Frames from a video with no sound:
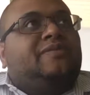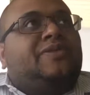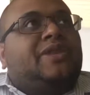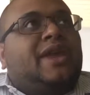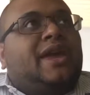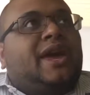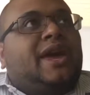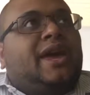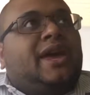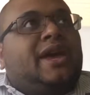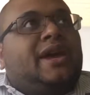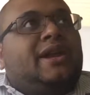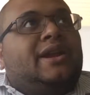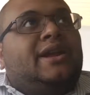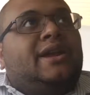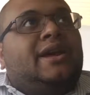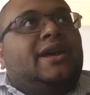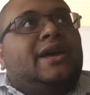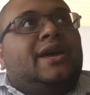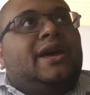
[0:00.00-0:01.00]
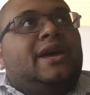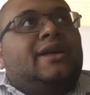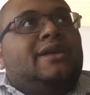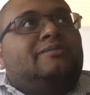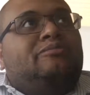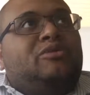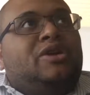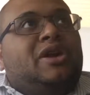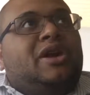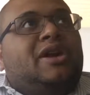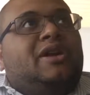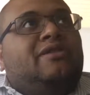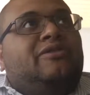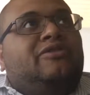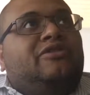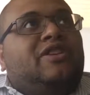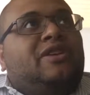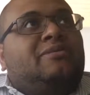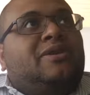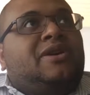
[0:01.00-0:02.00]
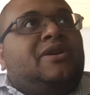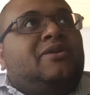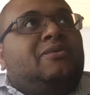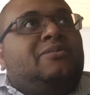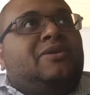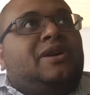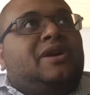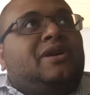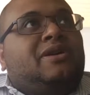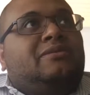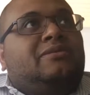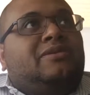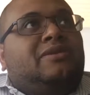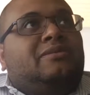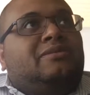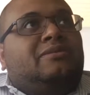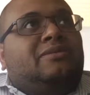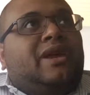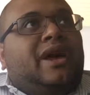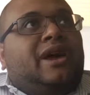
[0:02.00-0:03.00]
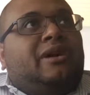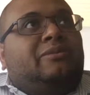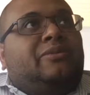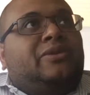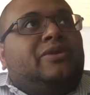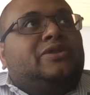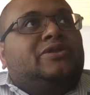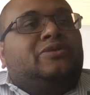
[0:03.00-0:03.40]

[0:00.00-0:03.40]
And being a female, being a black person,